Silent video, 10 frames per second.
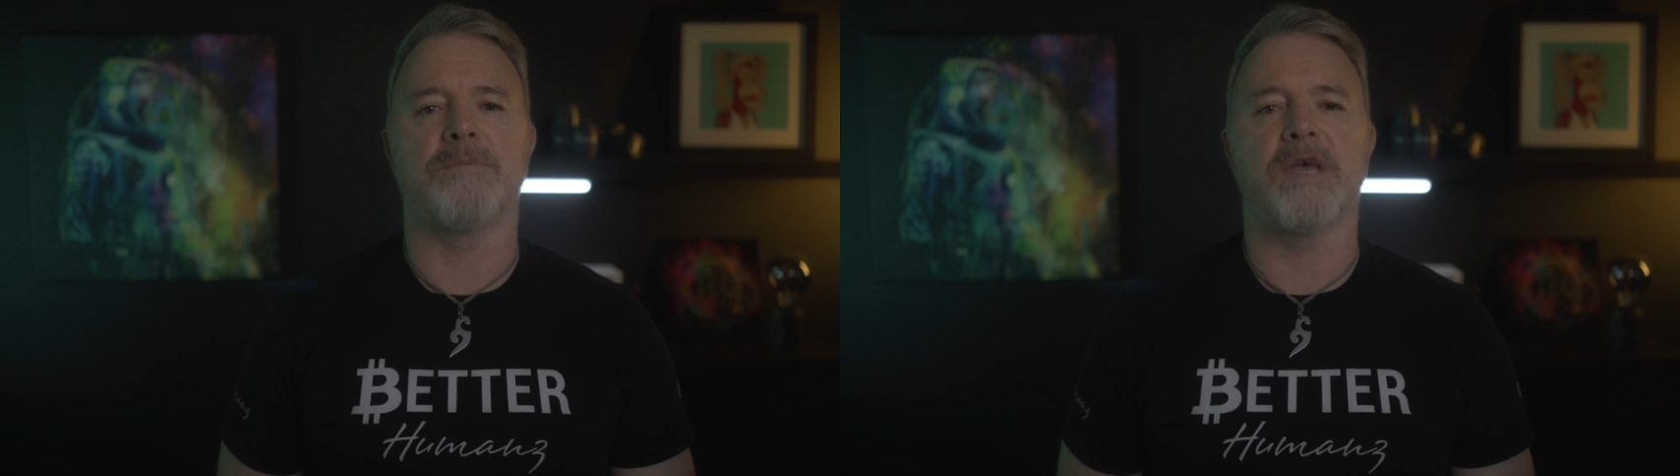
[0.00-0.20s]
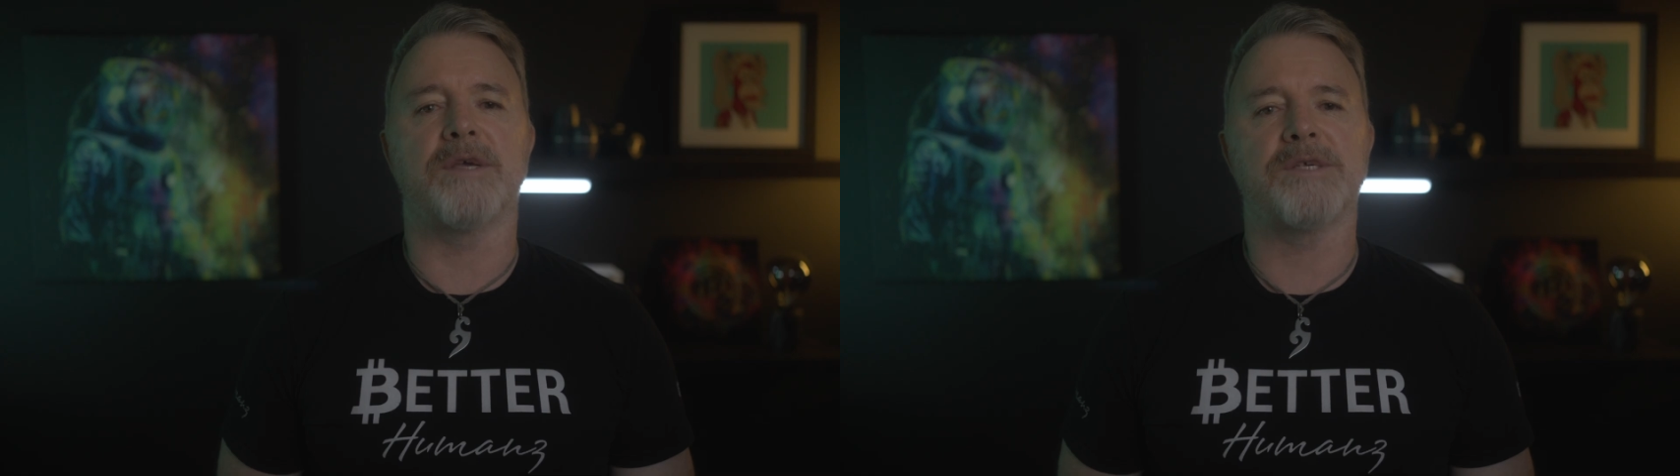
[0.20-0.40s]

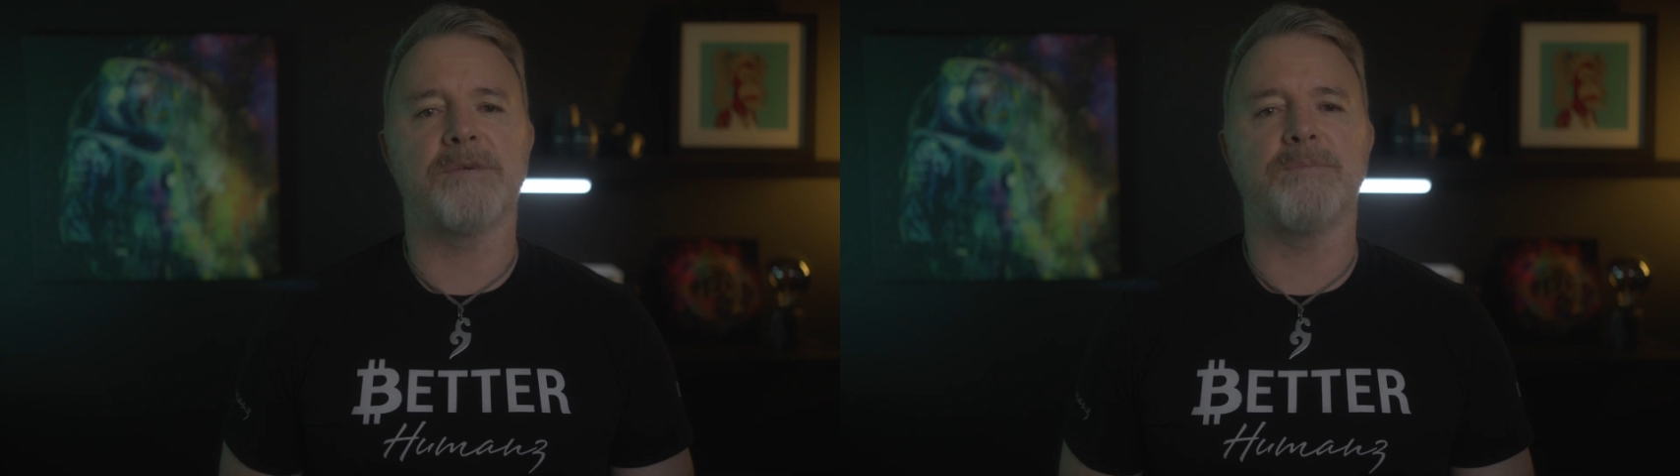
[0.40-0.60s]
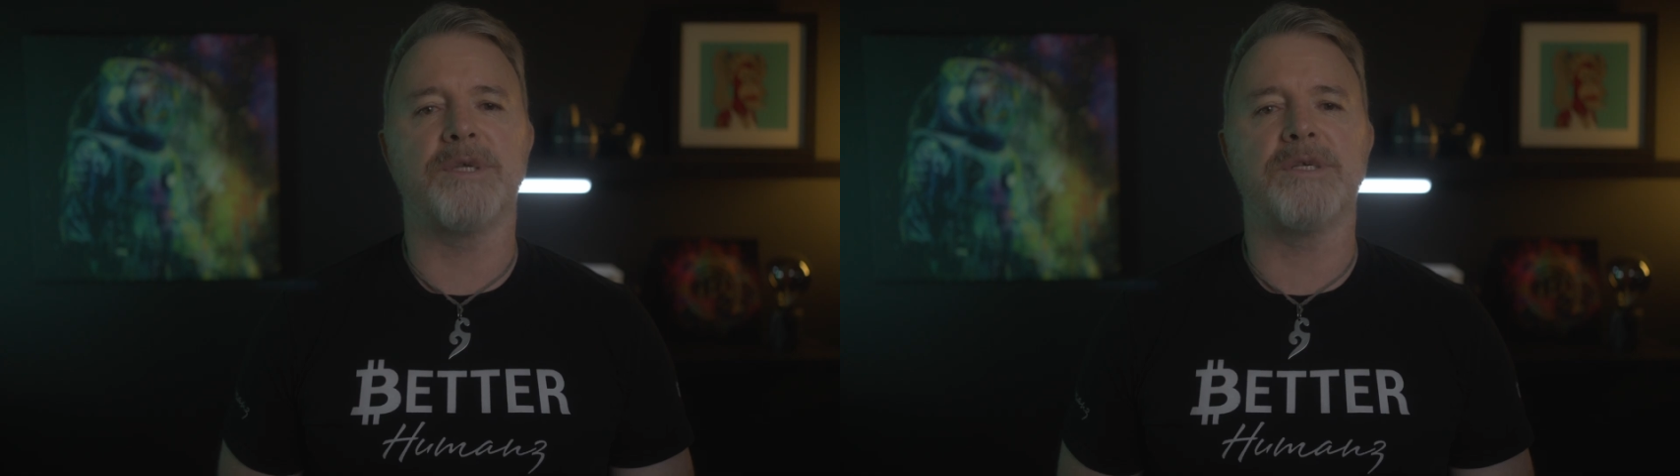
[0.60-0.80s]
they are
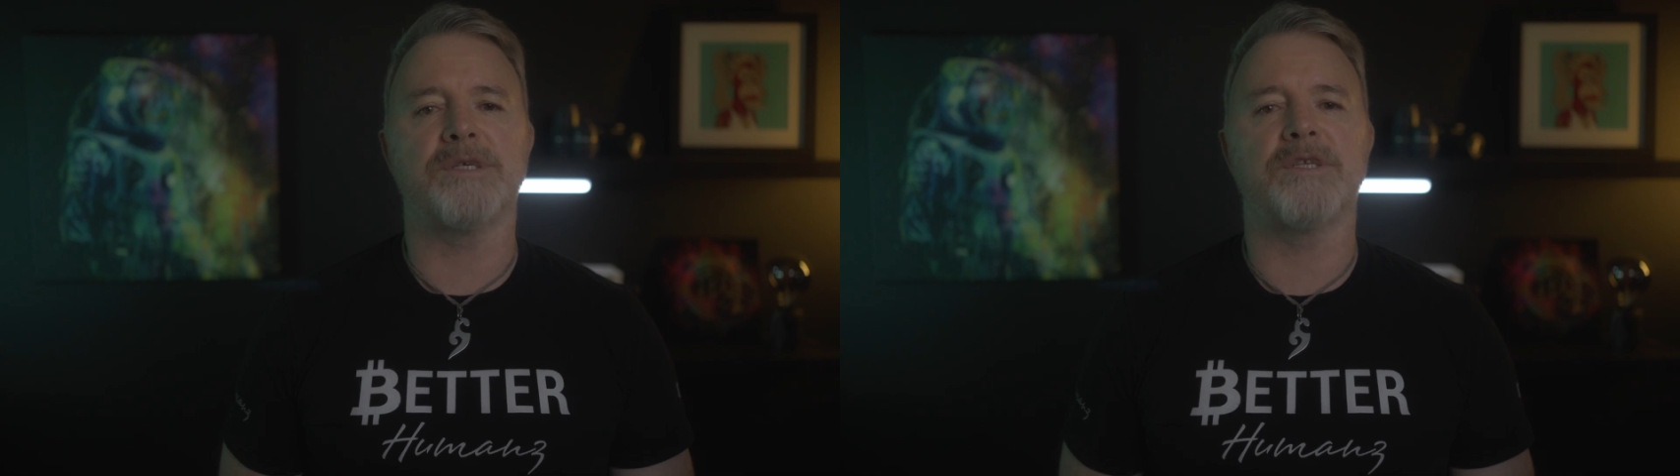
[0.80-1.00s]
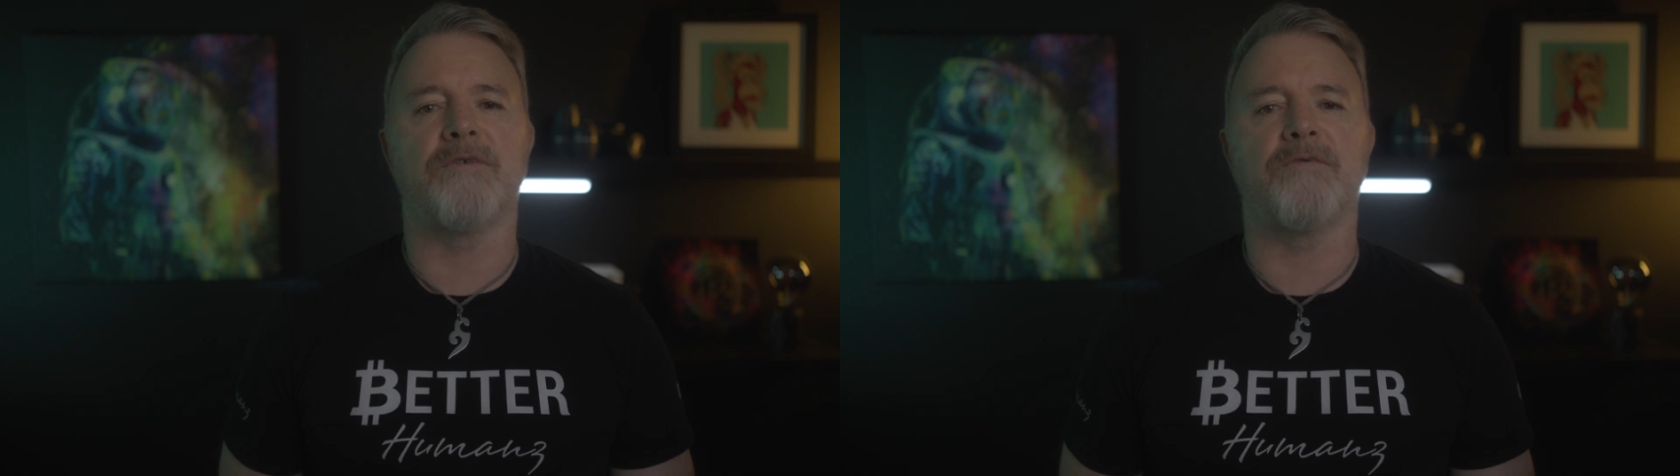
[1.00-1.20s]
simply
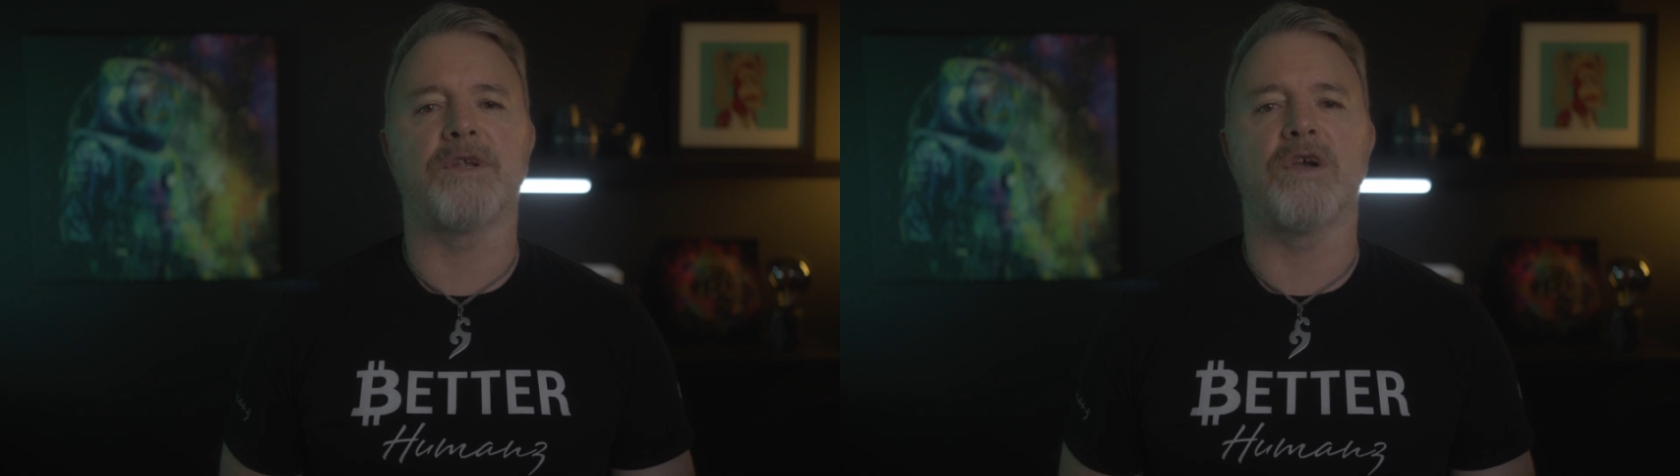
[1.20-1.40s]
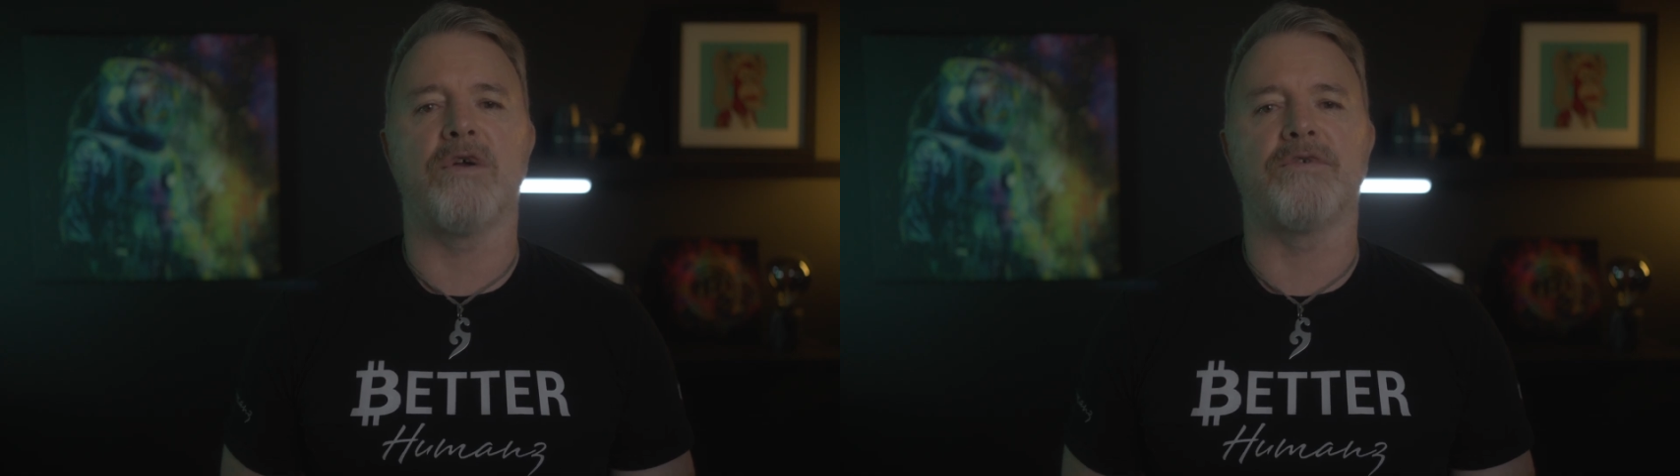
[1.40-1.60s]
just
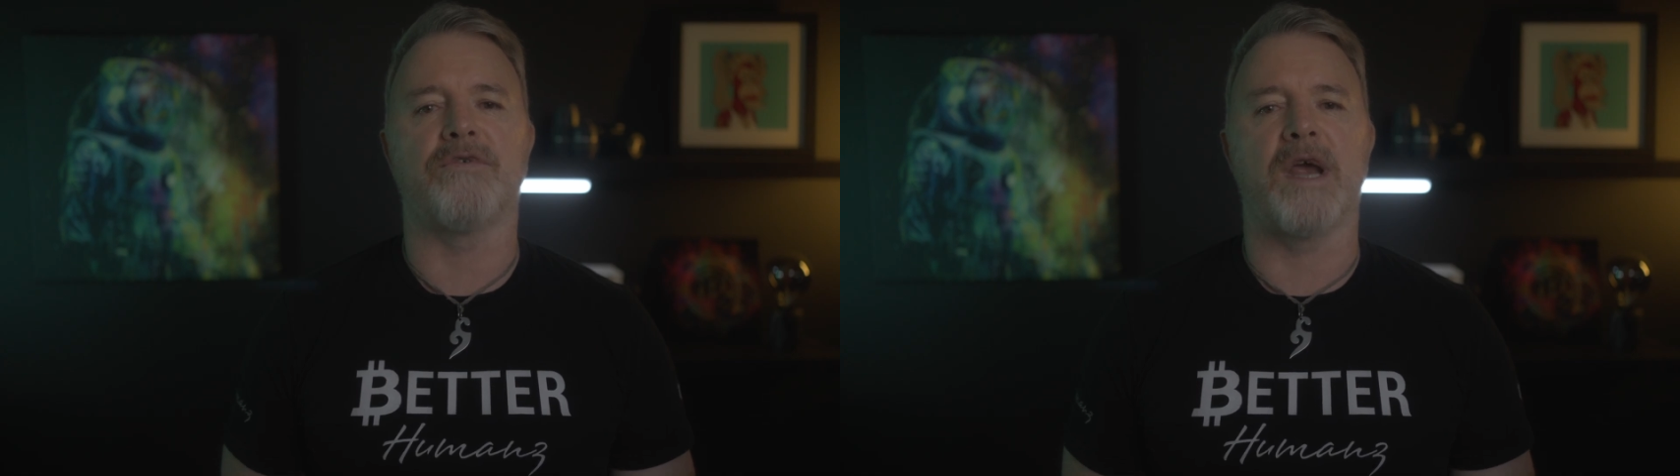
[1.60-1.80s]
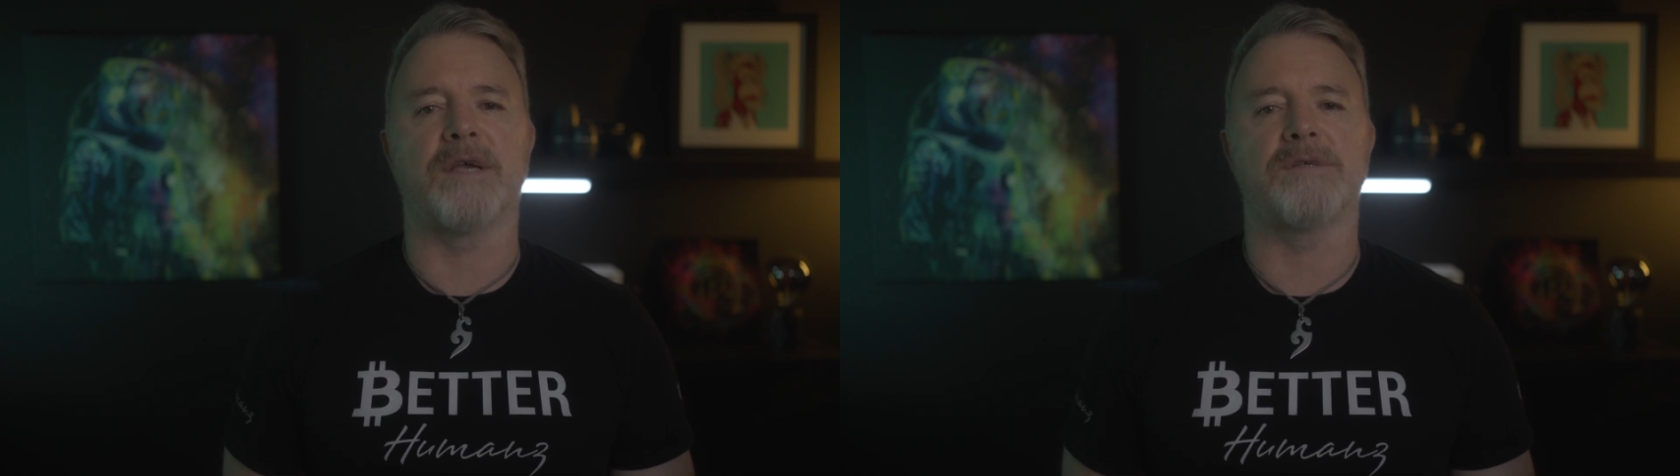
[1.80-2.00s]
different
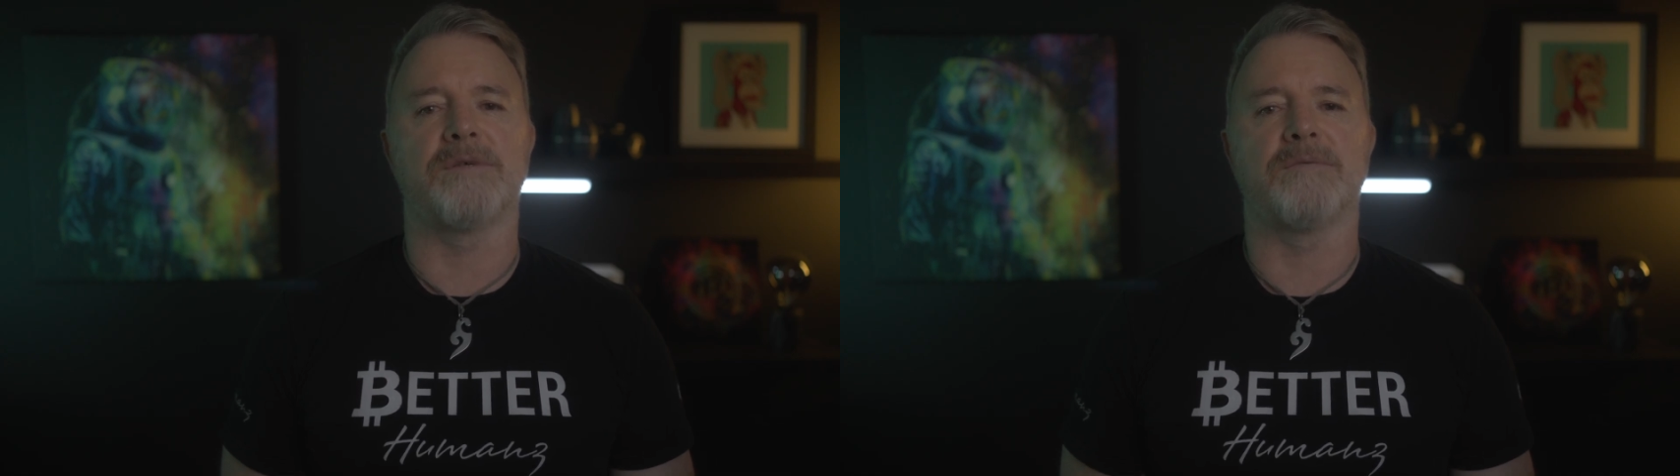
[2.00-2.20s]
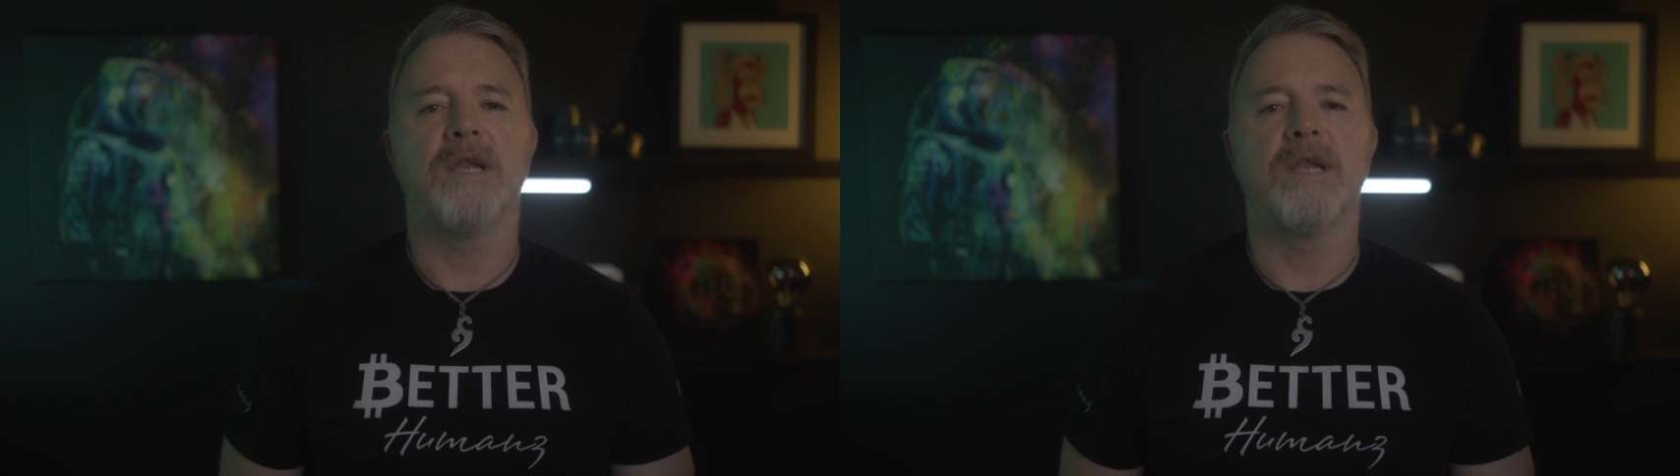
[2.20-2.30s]
contracts.